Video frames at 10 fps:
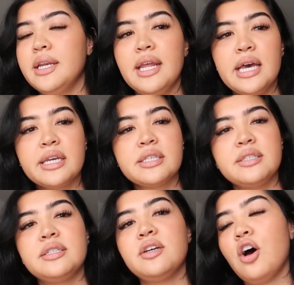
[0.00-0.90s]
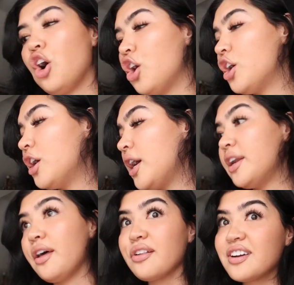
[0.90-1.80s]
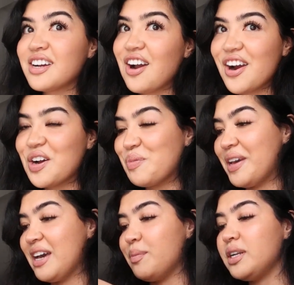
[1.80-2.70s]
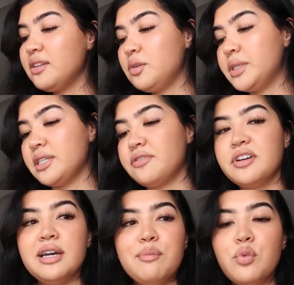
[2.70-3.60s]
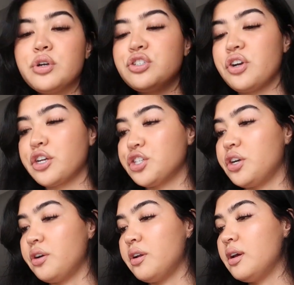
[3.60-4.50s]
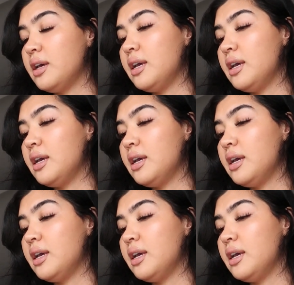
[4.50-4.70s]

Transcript: Next are another cargo pant, but a little bit different, more structured.